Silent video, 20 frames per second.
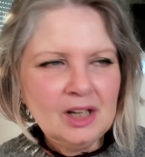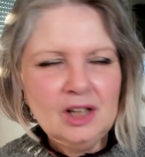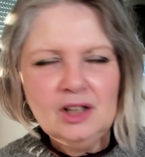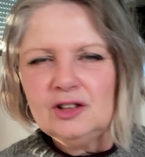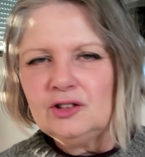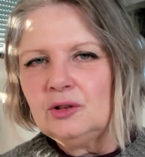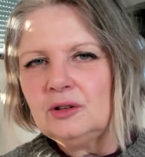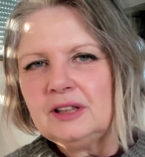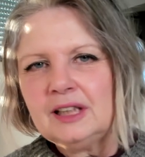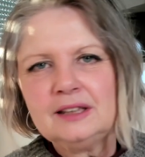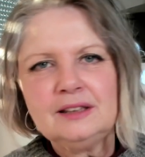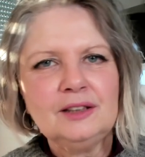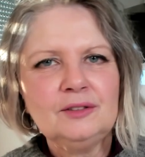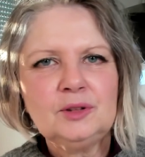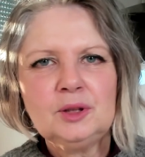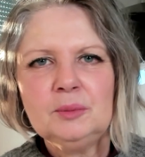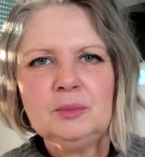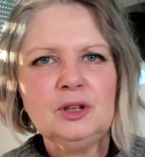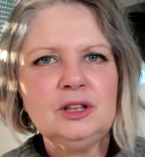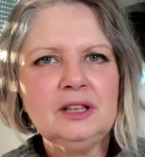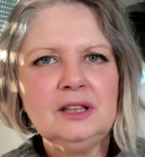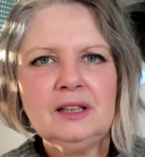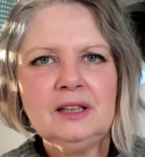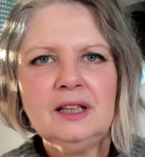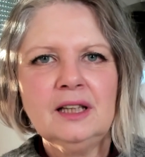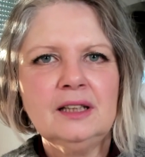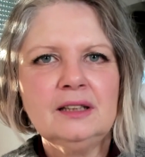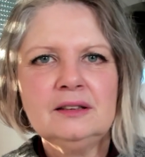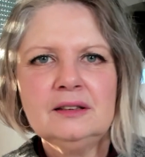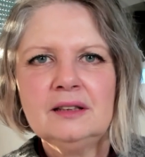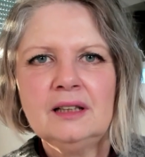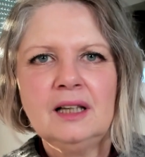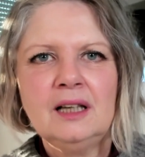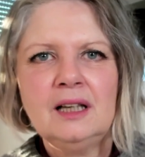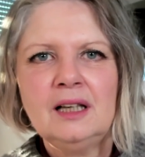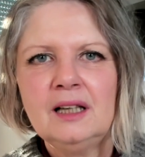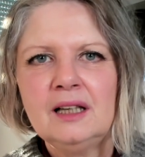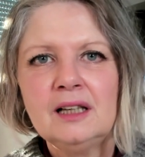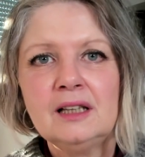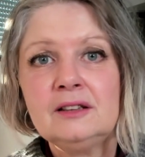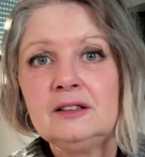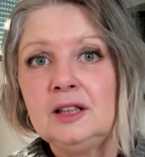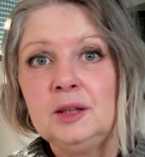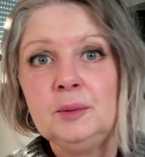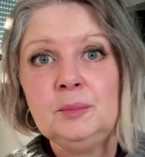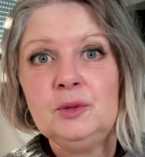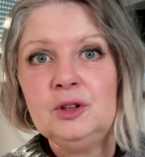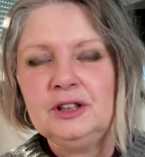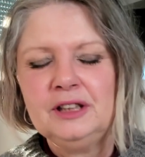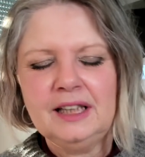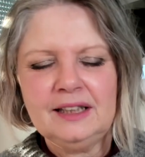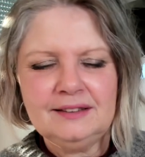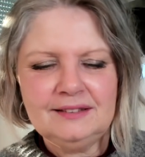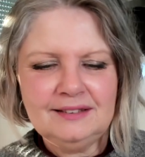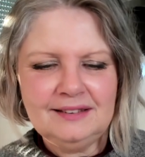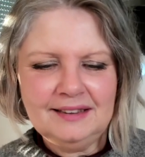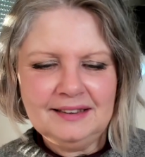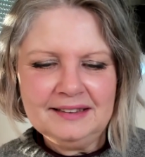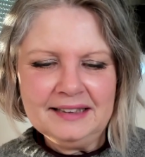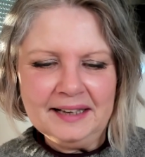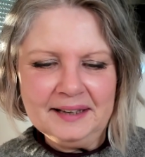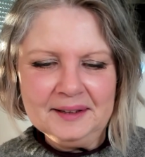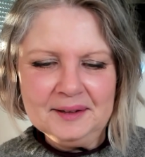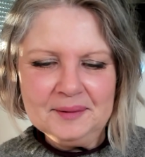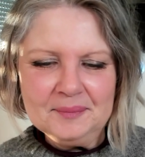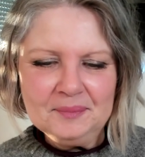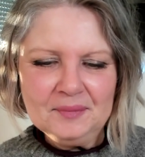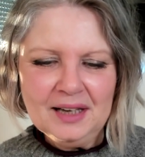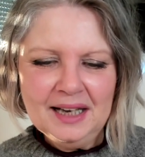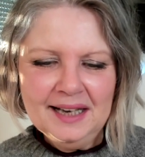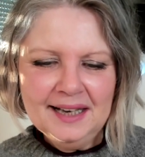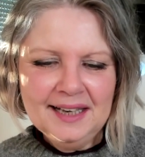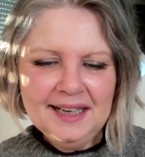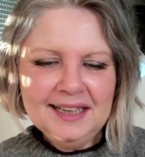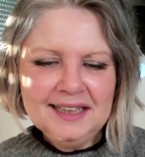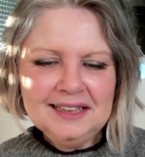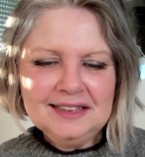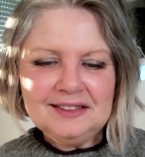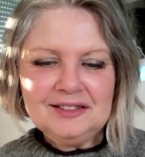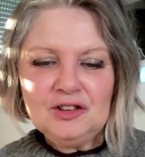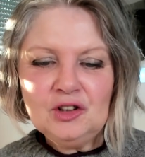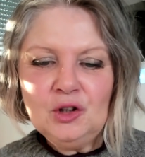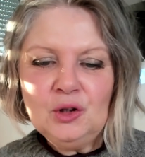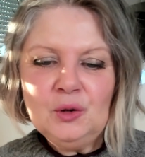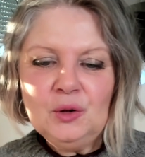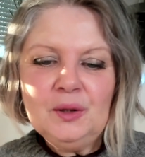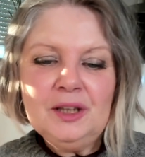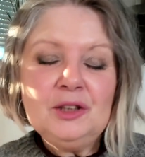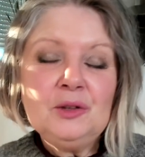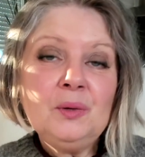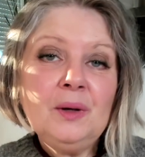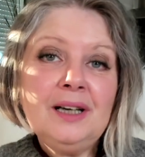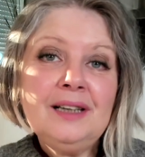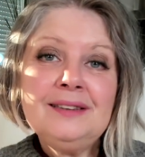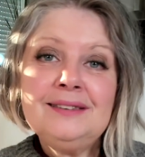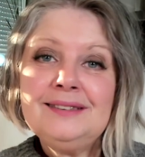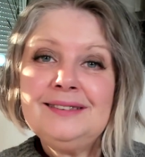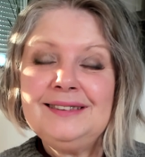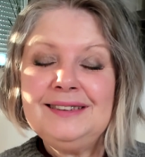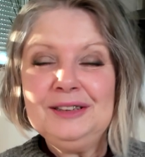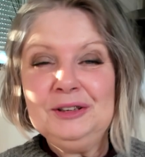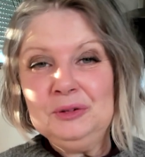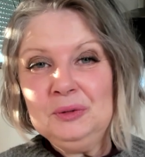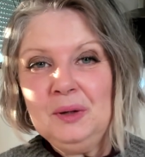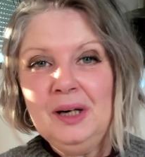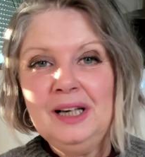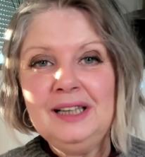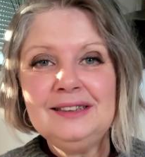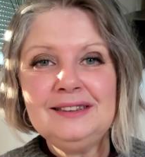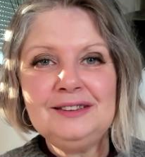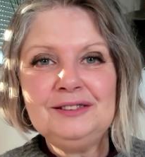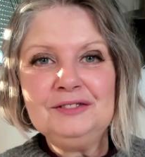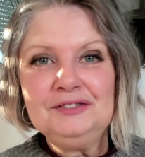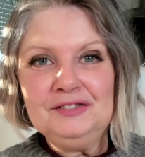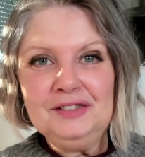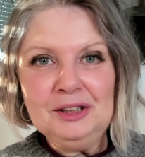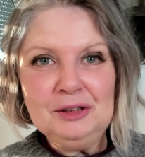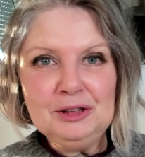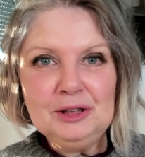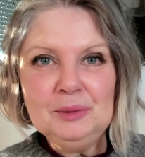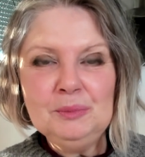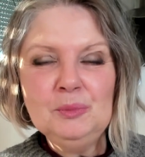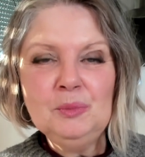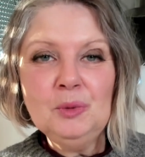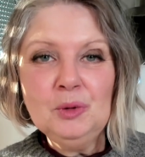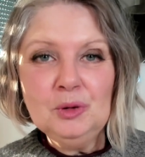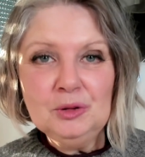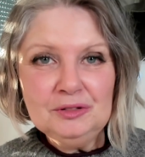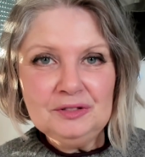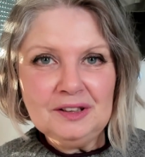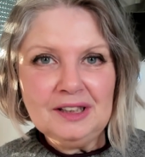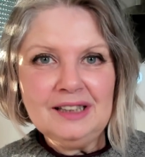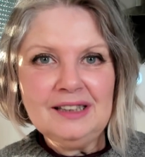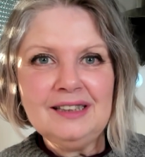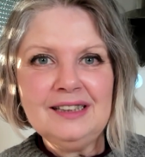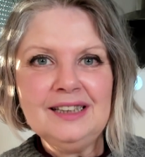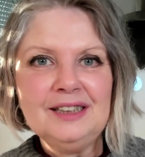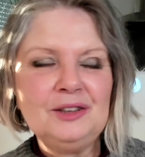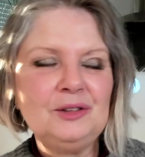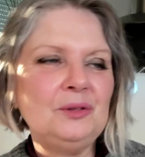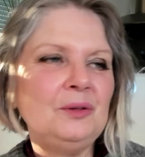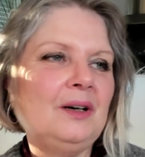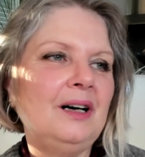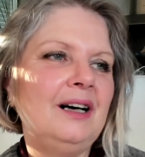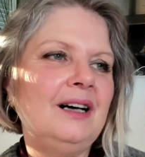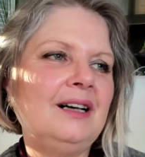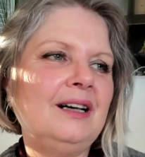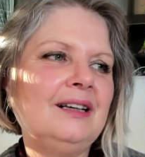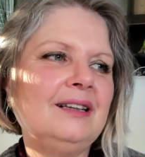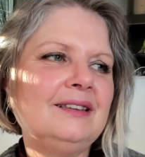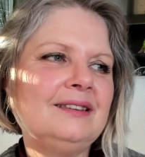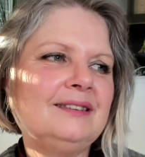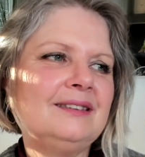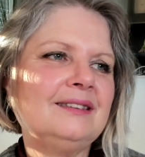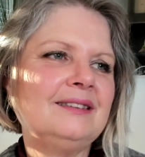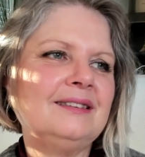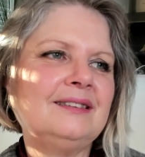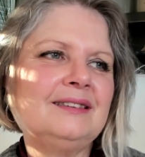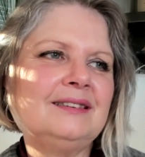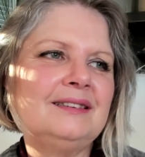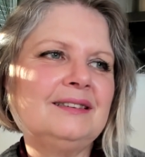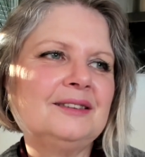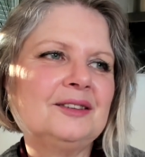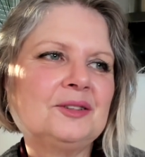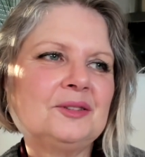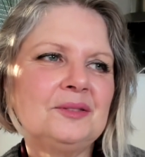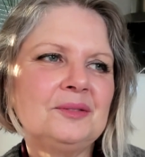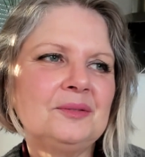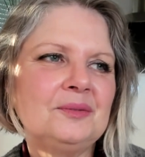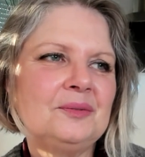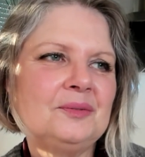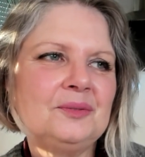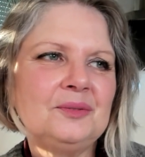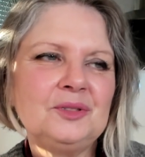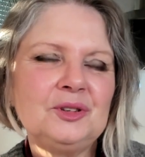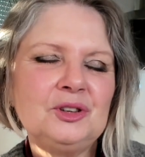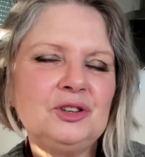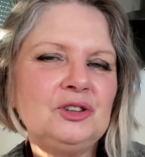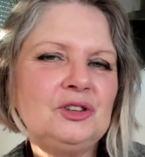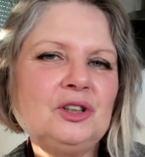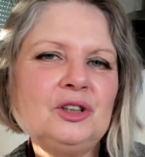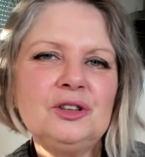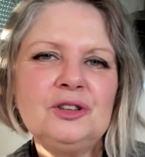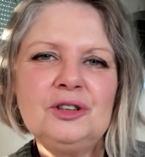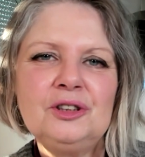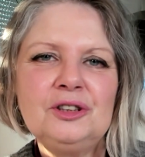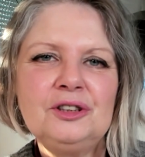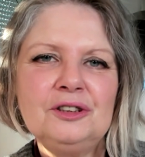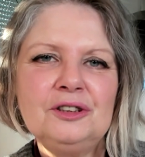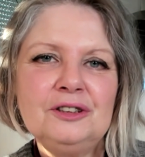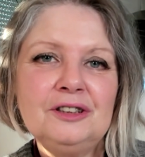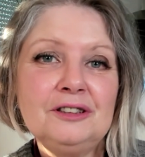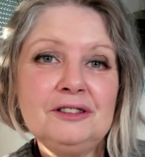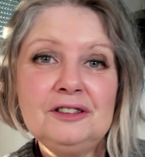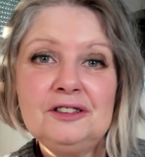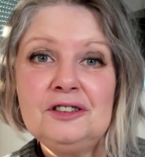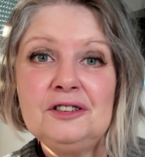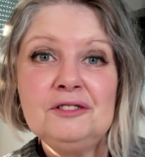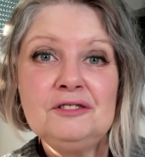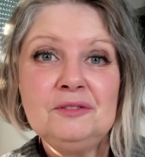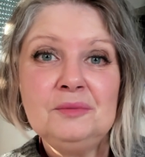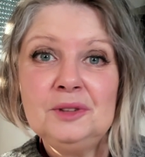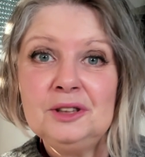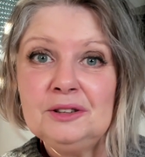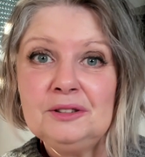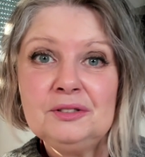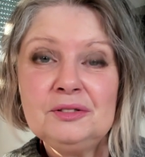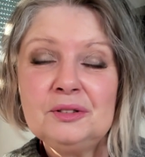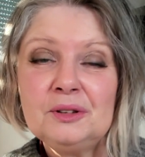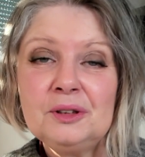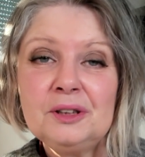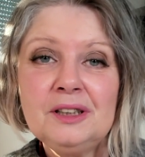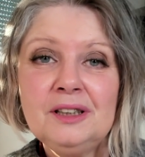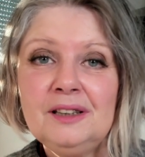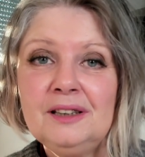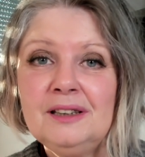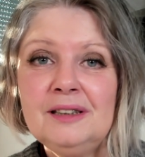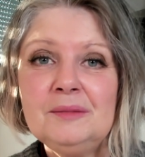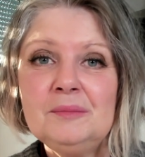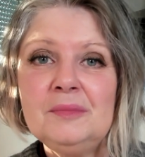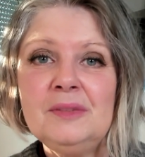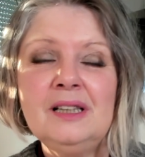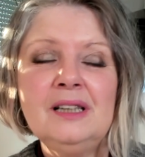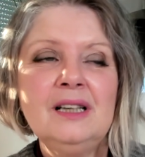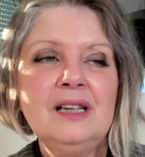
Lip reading: so that everybody can sleep the next day. So it was very moving. It was such an achievement for him.